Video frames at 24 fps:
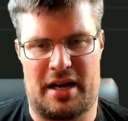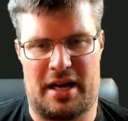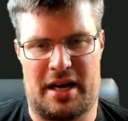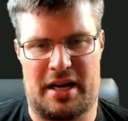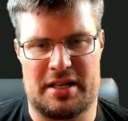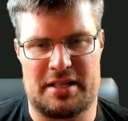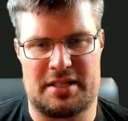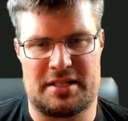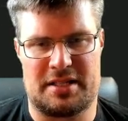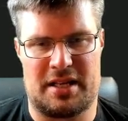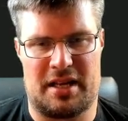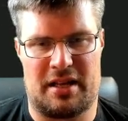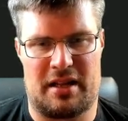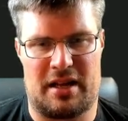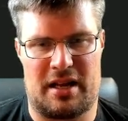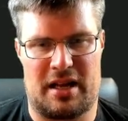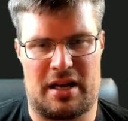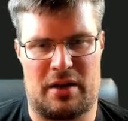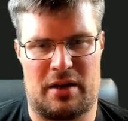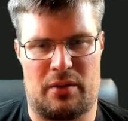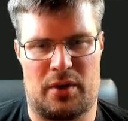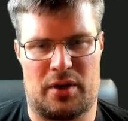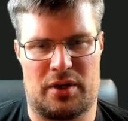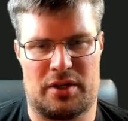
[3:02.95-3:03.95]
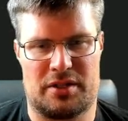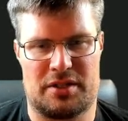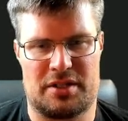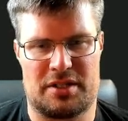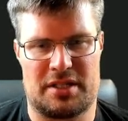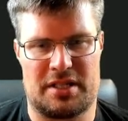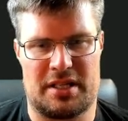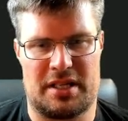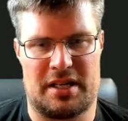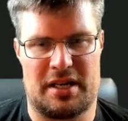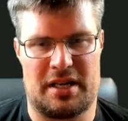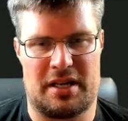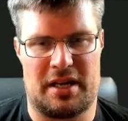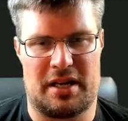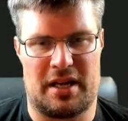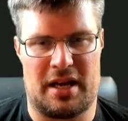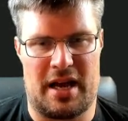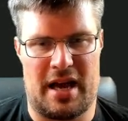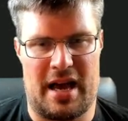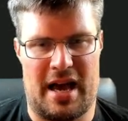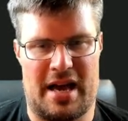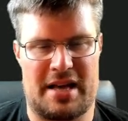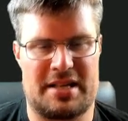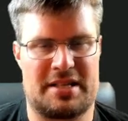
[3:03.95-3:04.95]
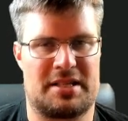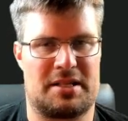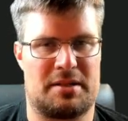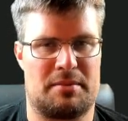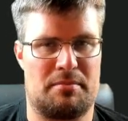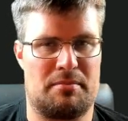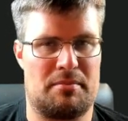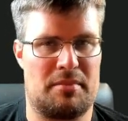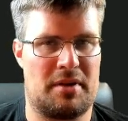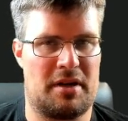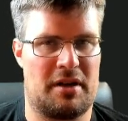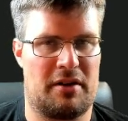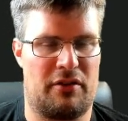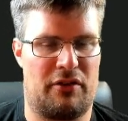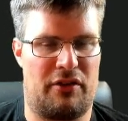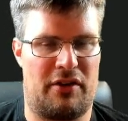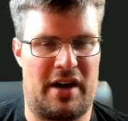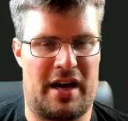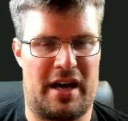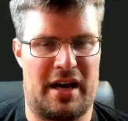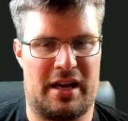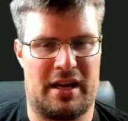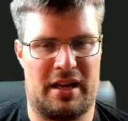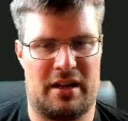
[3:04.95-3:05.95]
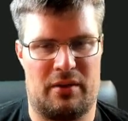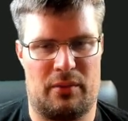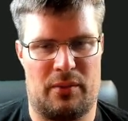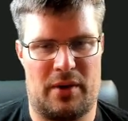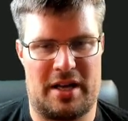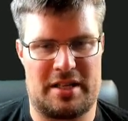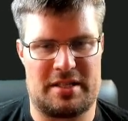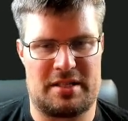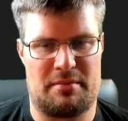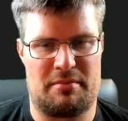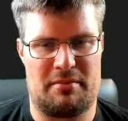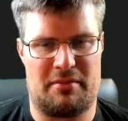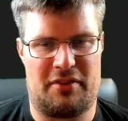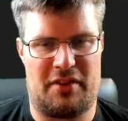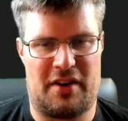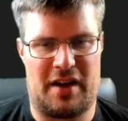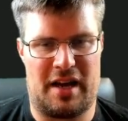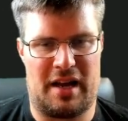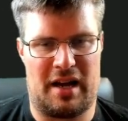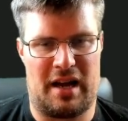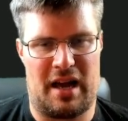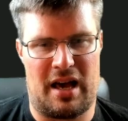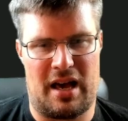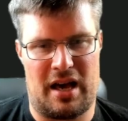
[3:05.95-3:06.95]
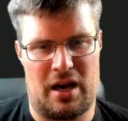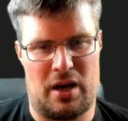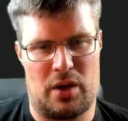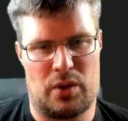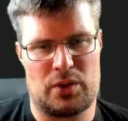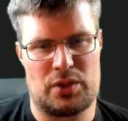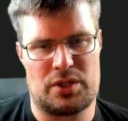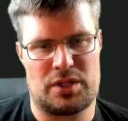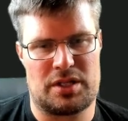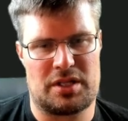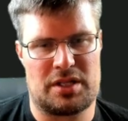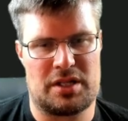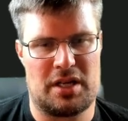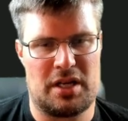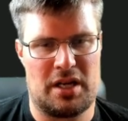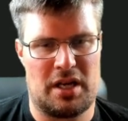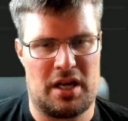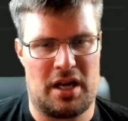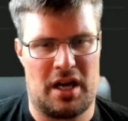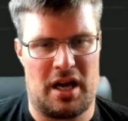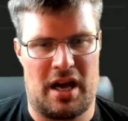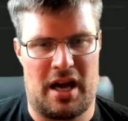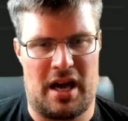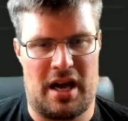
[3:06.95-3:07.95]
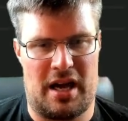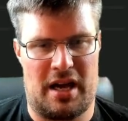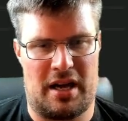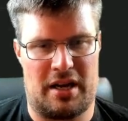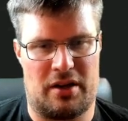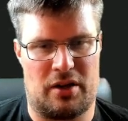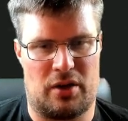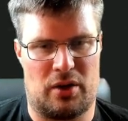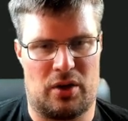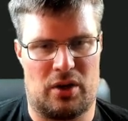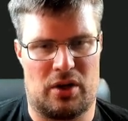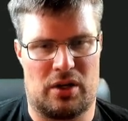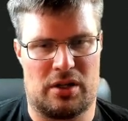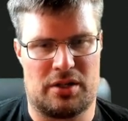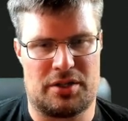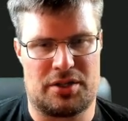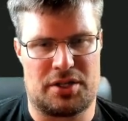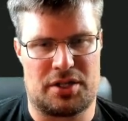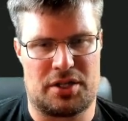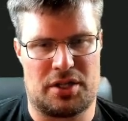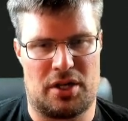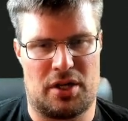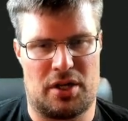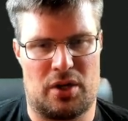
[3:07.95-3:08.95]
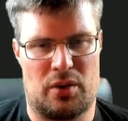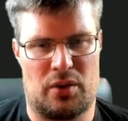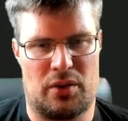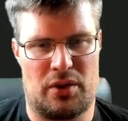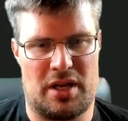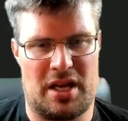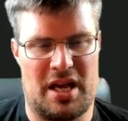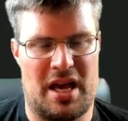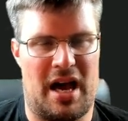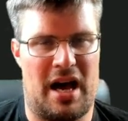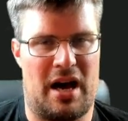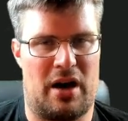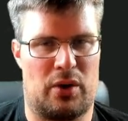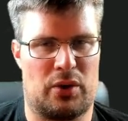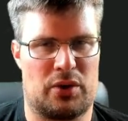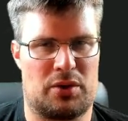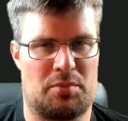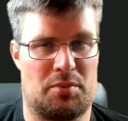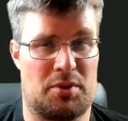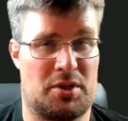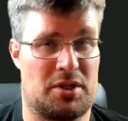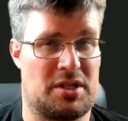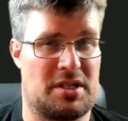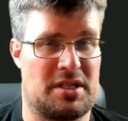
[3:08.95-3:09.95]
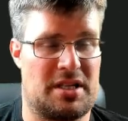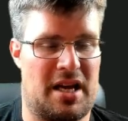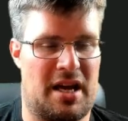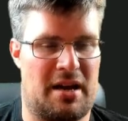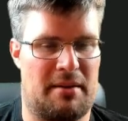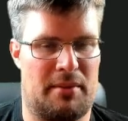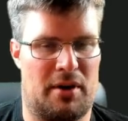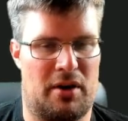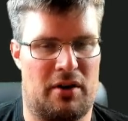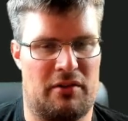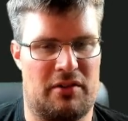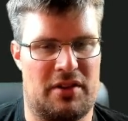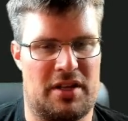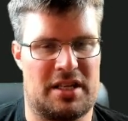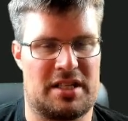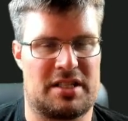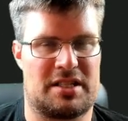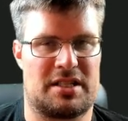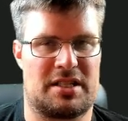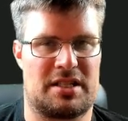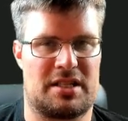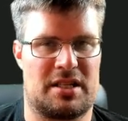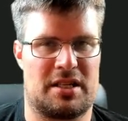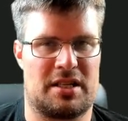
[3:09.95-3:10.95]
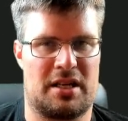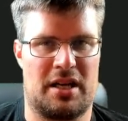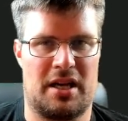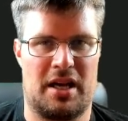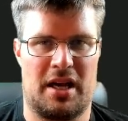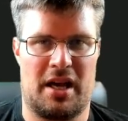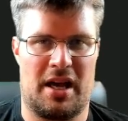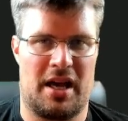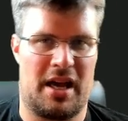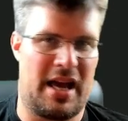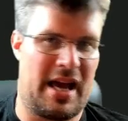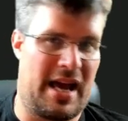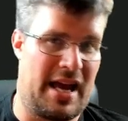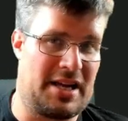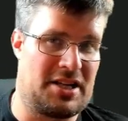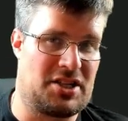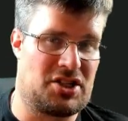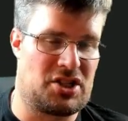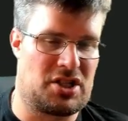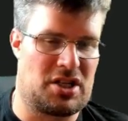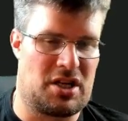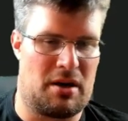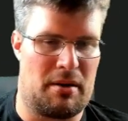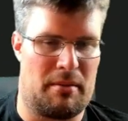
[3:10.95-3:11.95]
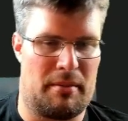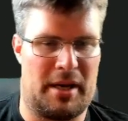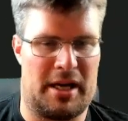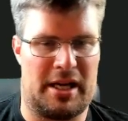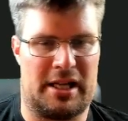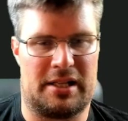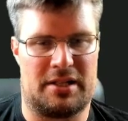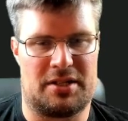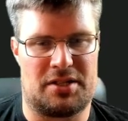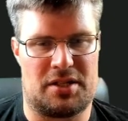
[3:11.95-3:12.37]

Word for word: I say that I want an ASM, file, WASM file out and also the output name of this HTML.